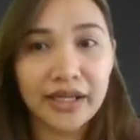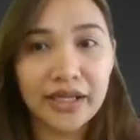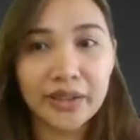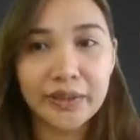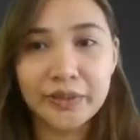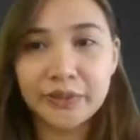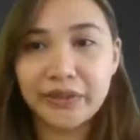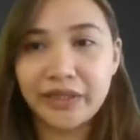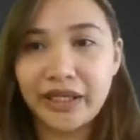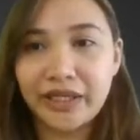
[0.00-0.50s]

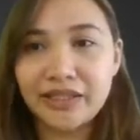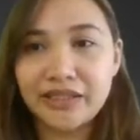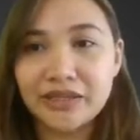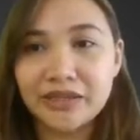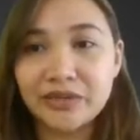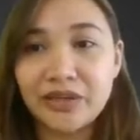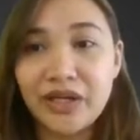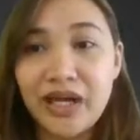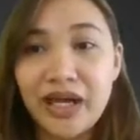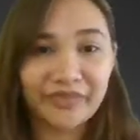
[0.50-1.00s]
okay
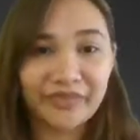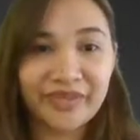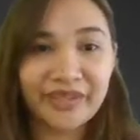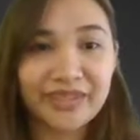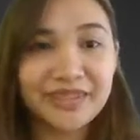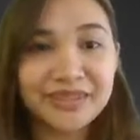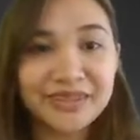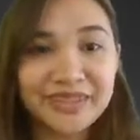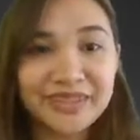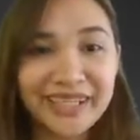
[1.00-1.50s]
so
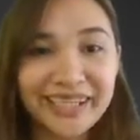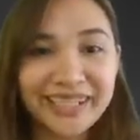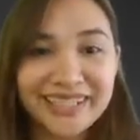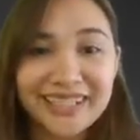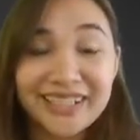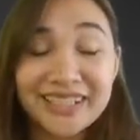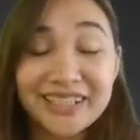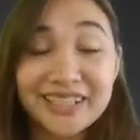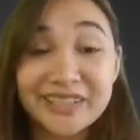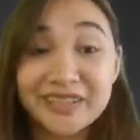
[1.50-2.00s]
okay
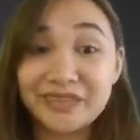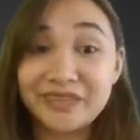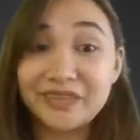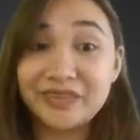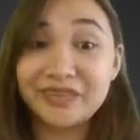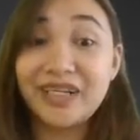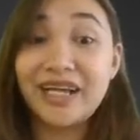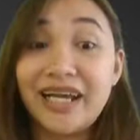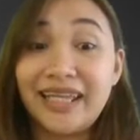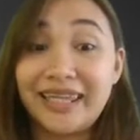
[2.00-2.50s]
so
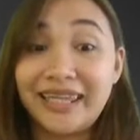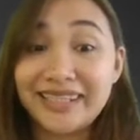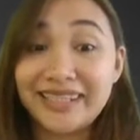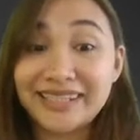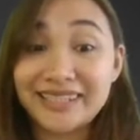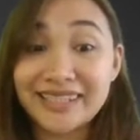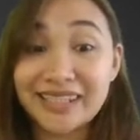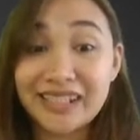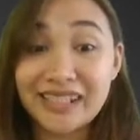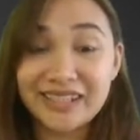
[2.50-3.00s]

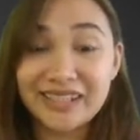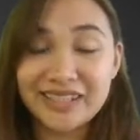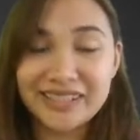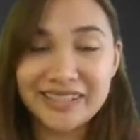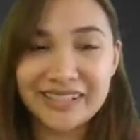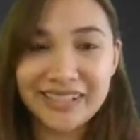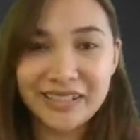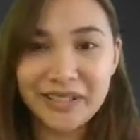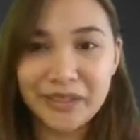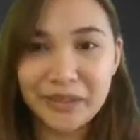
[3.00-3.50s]
let's
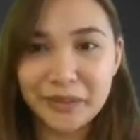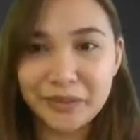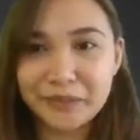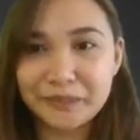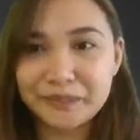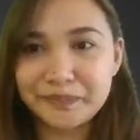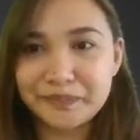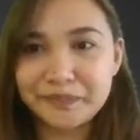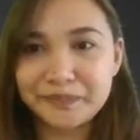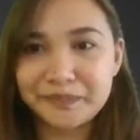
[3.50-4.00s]
continue
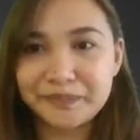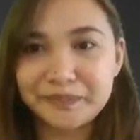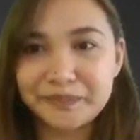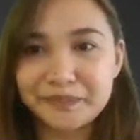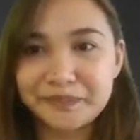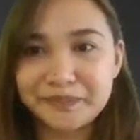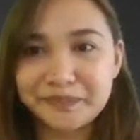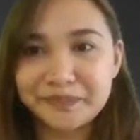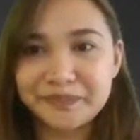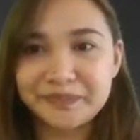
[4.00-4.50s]

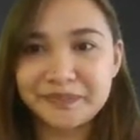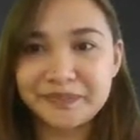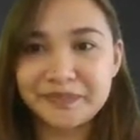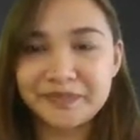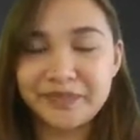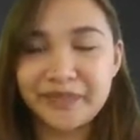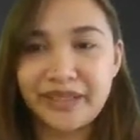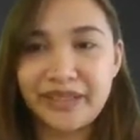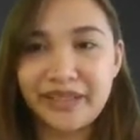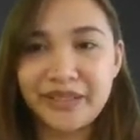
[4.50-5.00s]

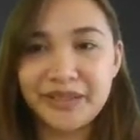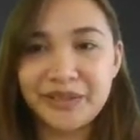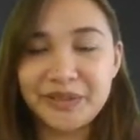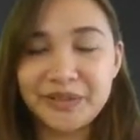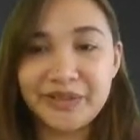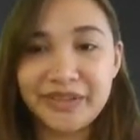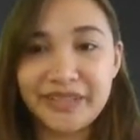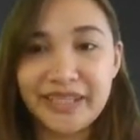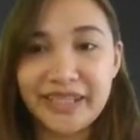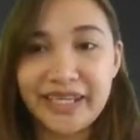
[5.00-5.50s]
okay so
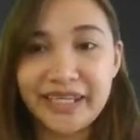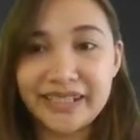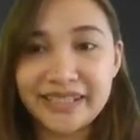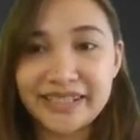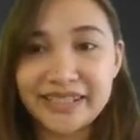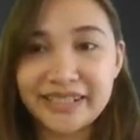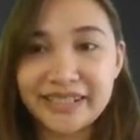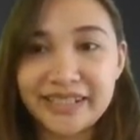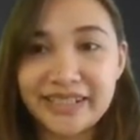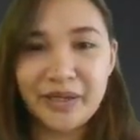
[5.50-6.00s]

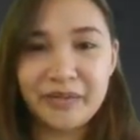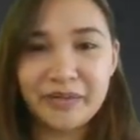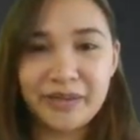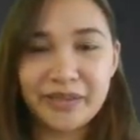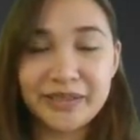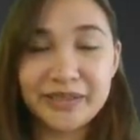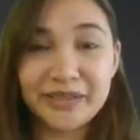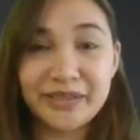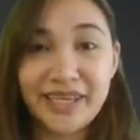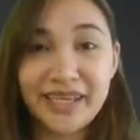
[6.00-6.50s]
next all right
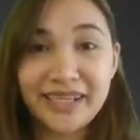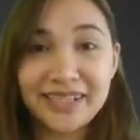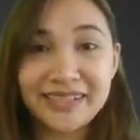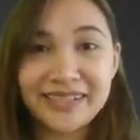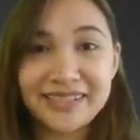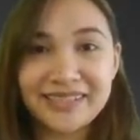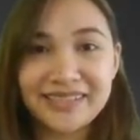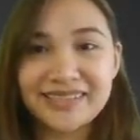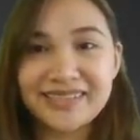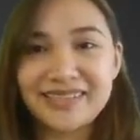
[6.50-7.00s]
so
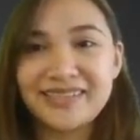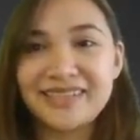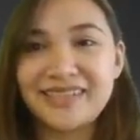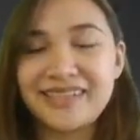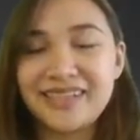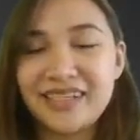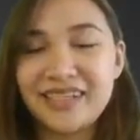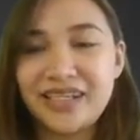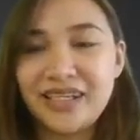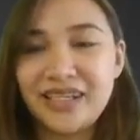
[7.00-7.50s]
next
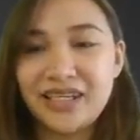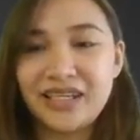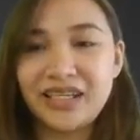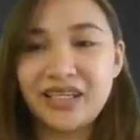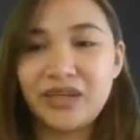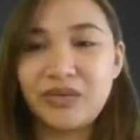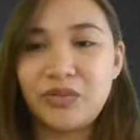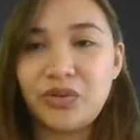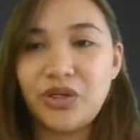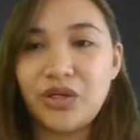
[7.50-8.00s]

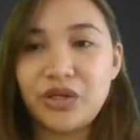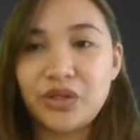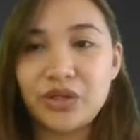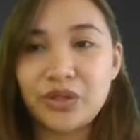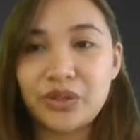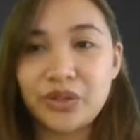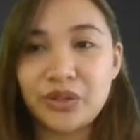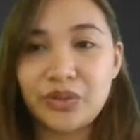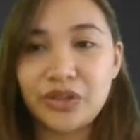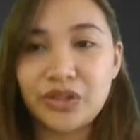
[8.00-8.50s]
okay, we are
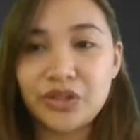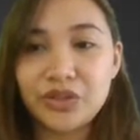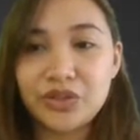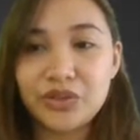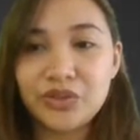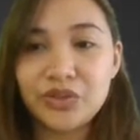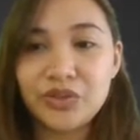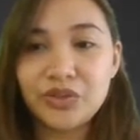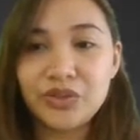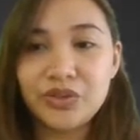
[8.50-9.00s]
going
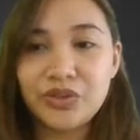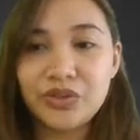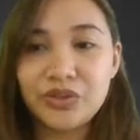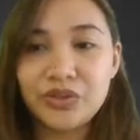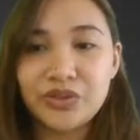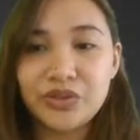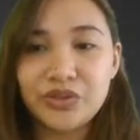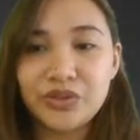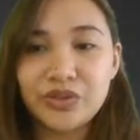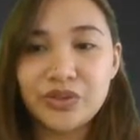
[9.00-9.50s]
to
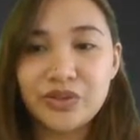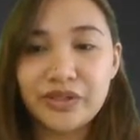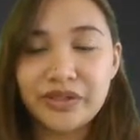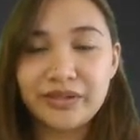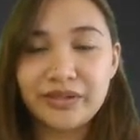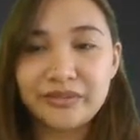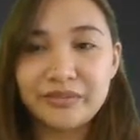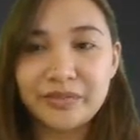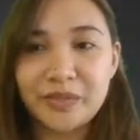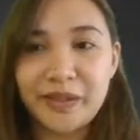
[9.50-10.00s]

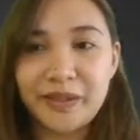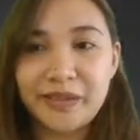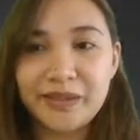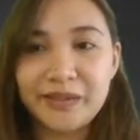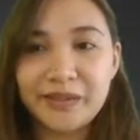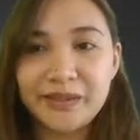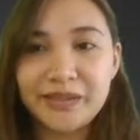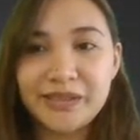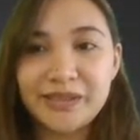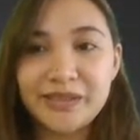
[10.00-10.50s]

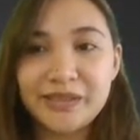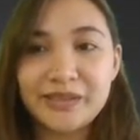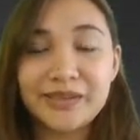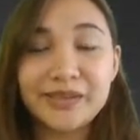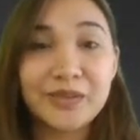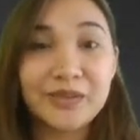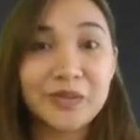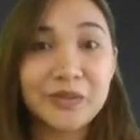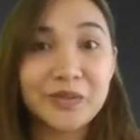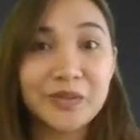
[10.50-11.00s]
minus
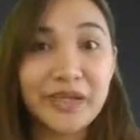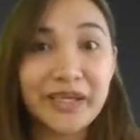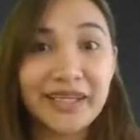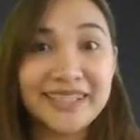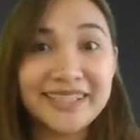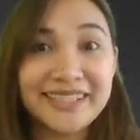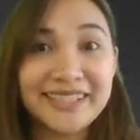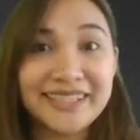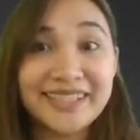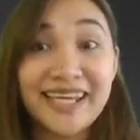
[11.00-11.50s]

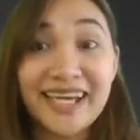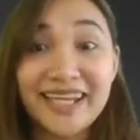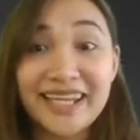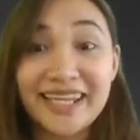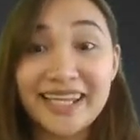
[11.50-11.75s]
29